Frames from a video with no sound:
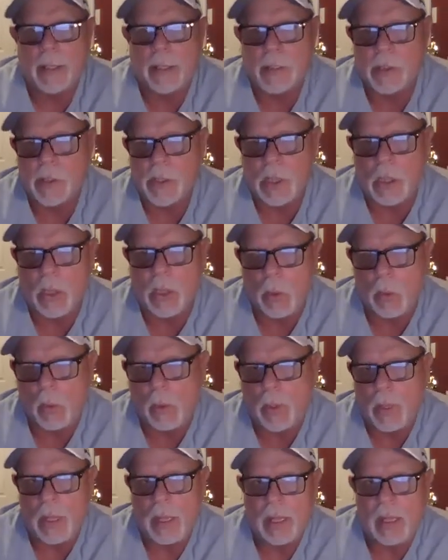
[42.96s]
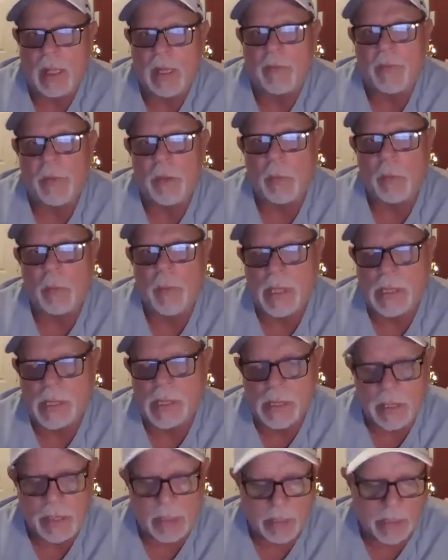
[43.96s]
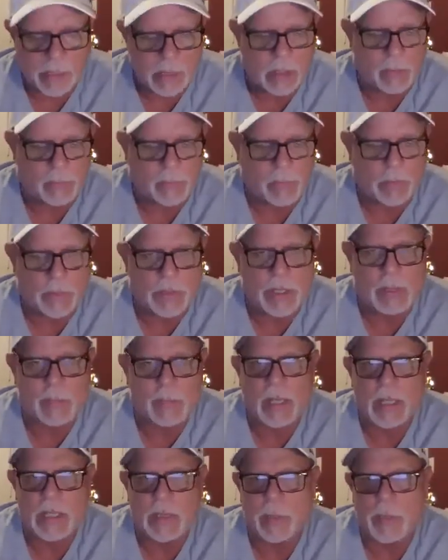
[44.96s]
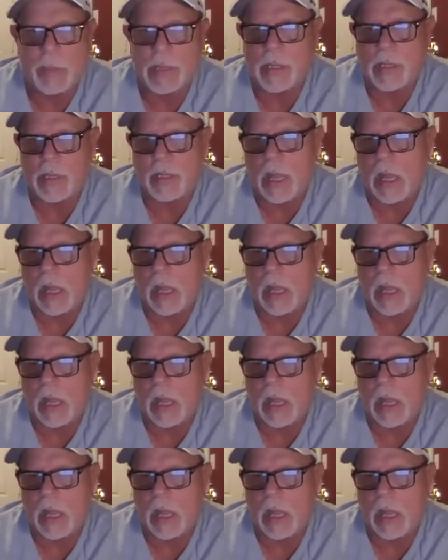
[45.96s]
So if you miss this or if your teammates miss it,